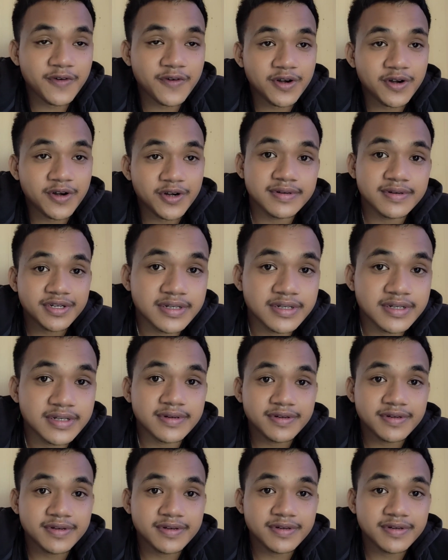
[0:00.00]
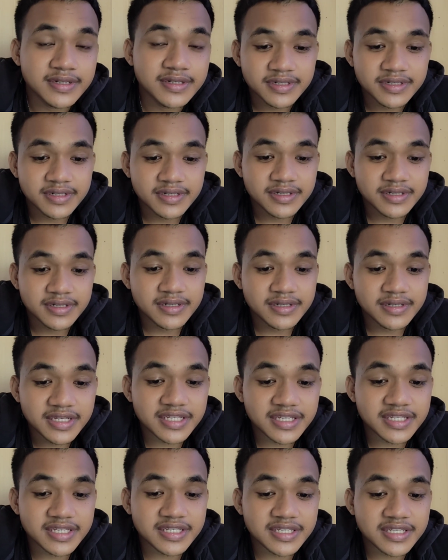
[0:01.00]
pork
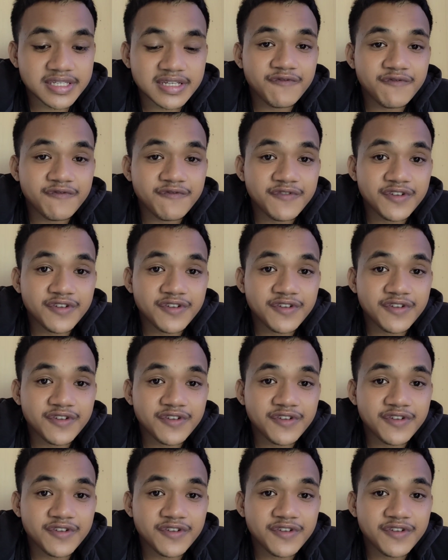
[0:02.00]
is after